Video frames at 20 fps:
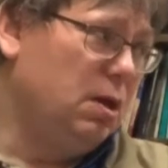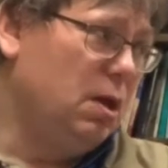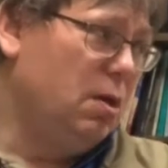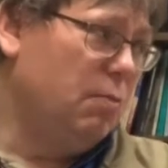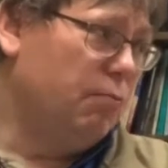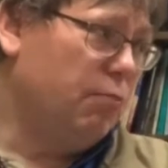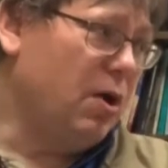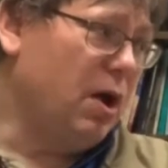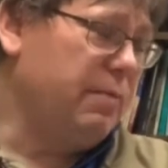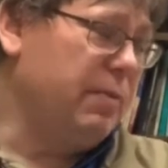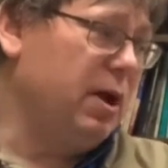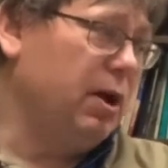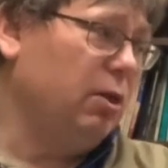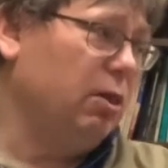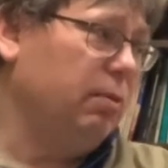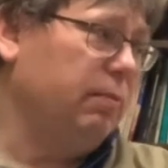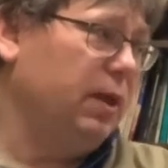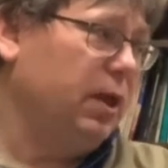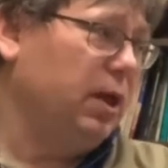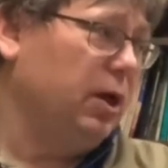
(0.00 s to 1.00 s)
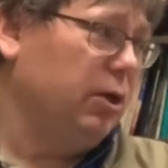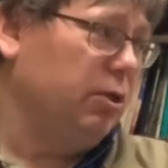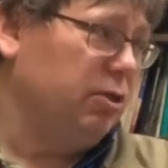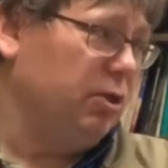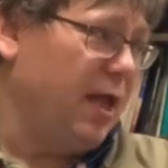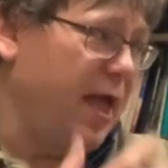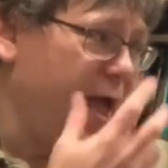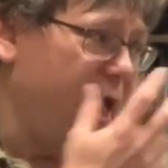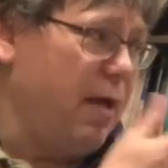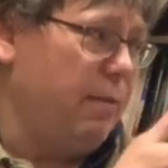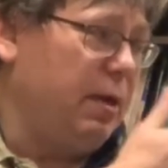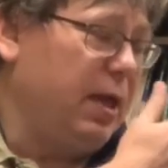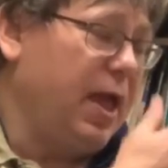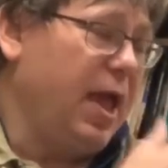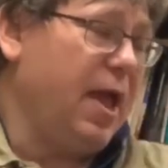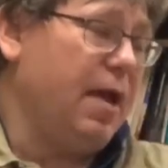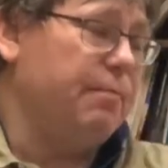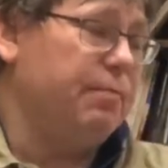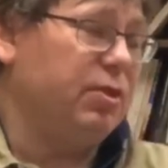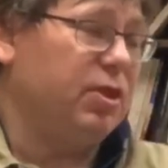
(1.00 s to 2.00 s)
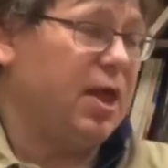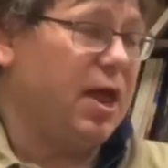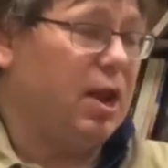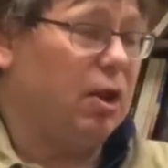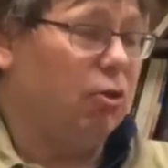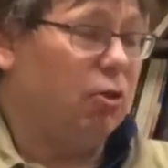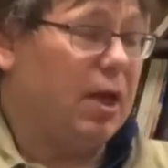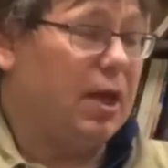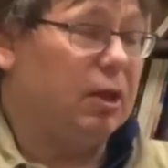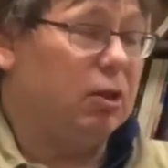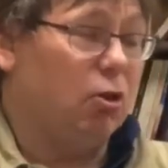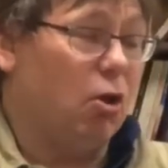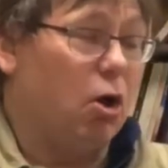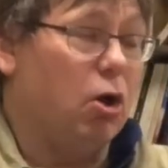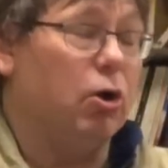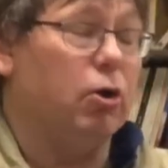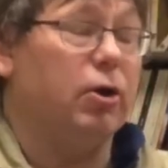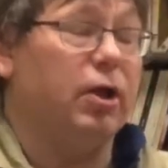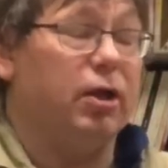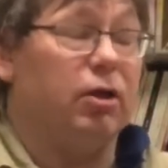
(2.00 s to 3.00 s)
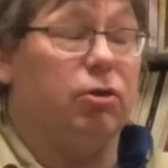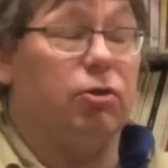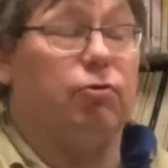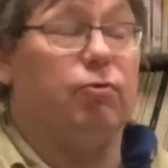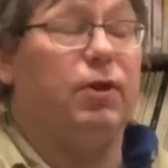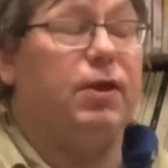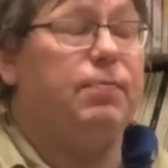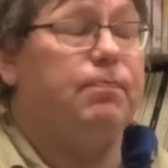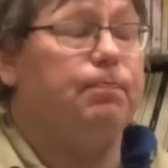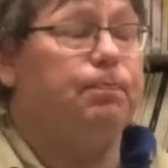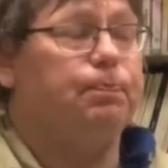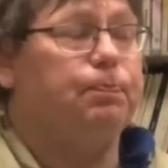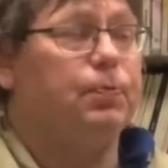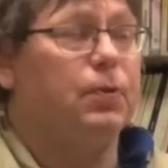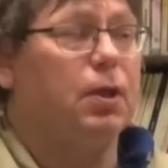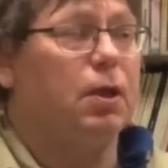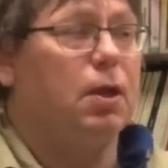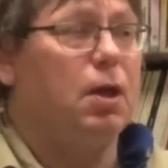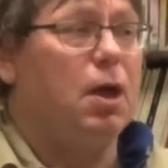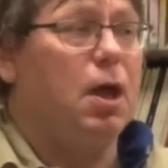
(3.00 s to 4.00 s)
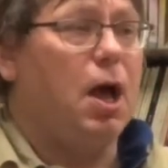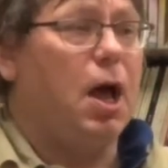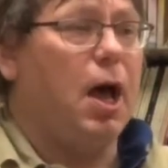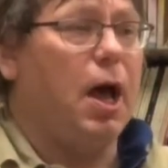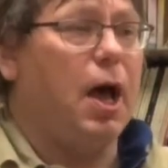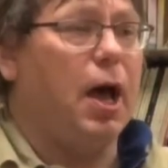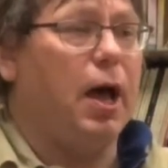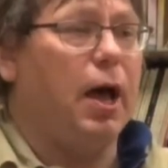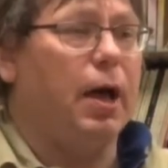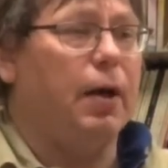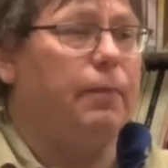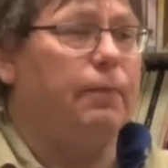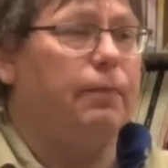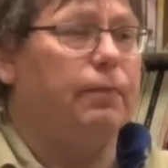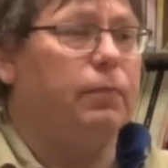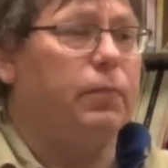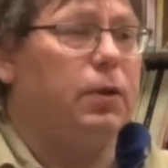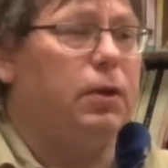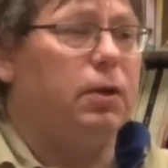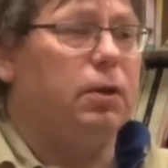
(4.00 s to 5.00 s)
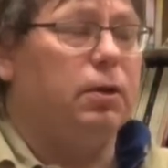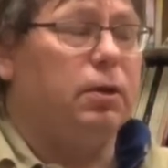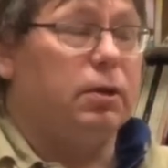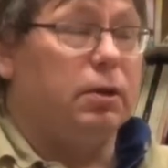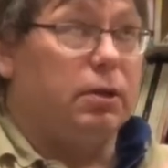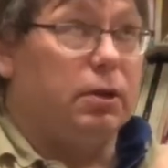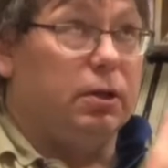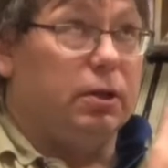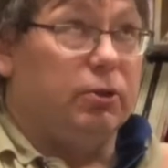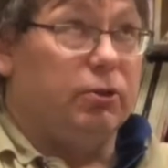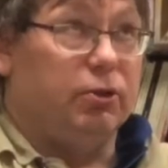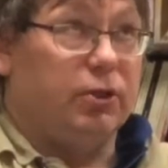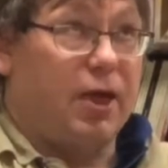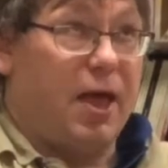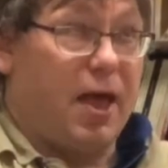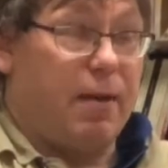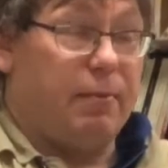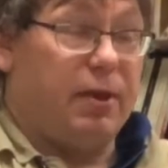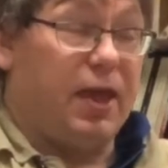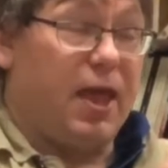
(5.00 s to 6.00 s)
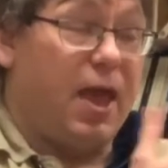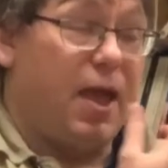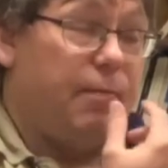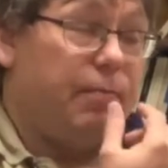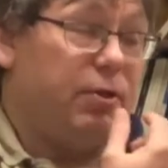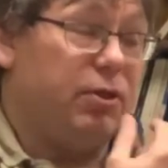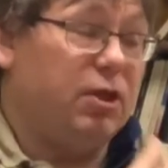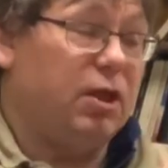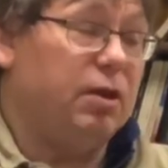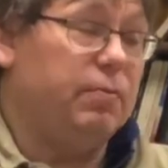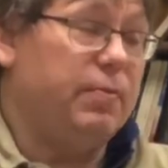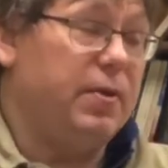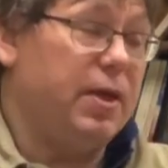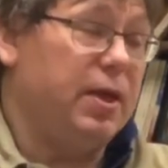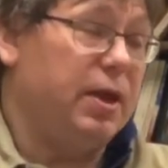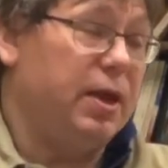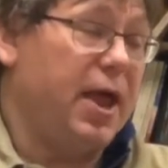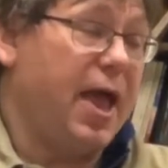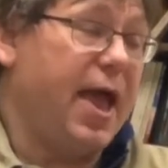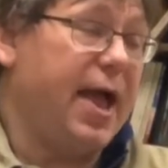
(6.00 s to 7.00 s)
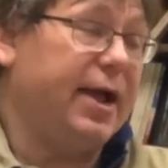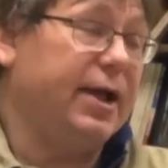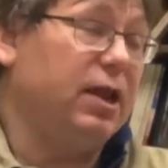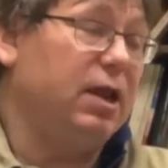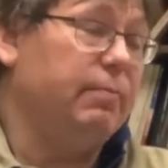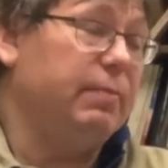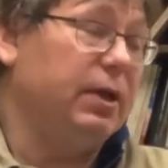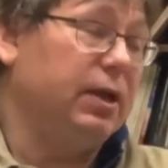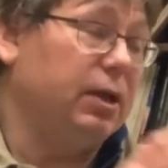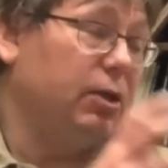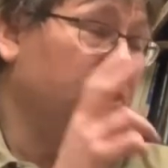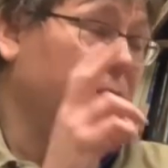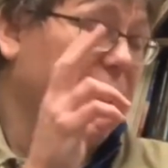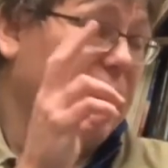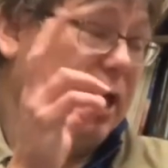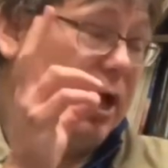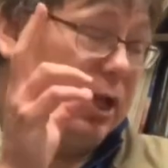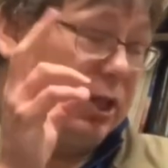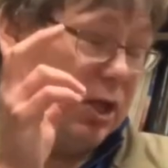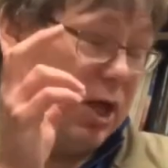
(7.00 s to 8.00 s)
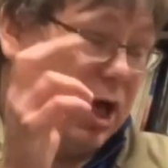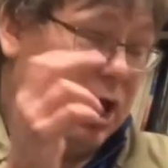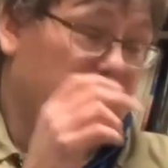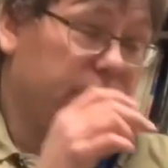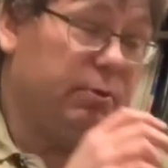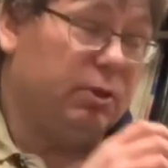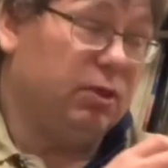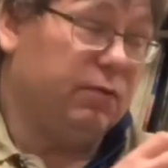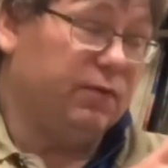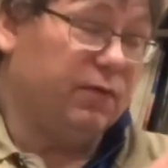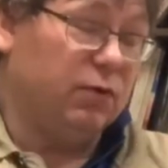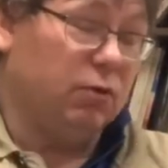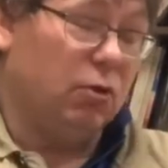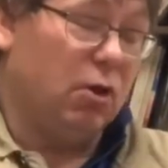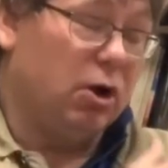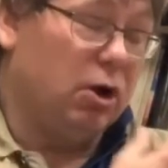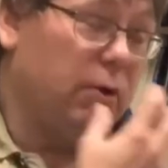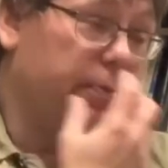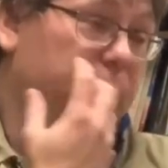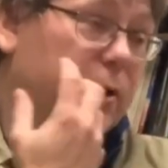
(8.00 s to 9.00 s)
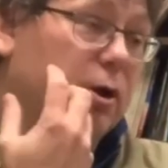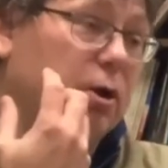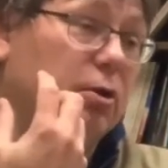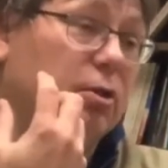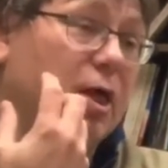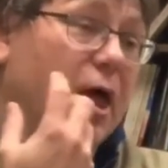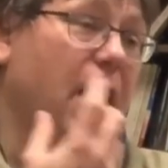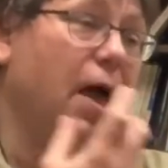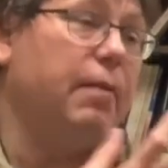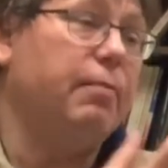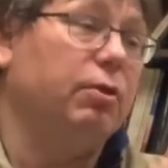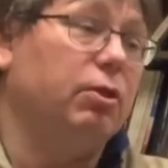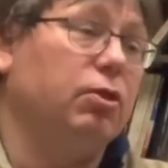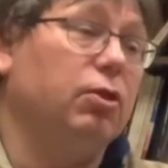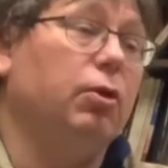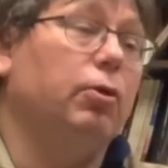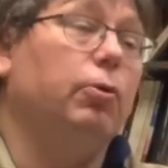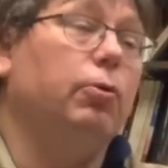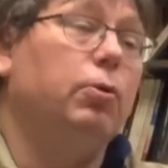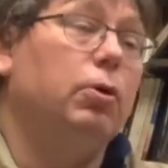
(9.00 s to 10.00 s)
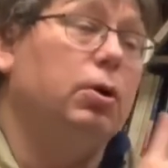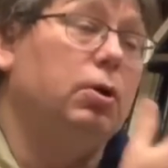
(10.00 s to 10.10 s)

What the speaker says: Primarily because the Hammond campus had a lot longer history. The Hammond campus had been academically autonomous for a longer period of time, and so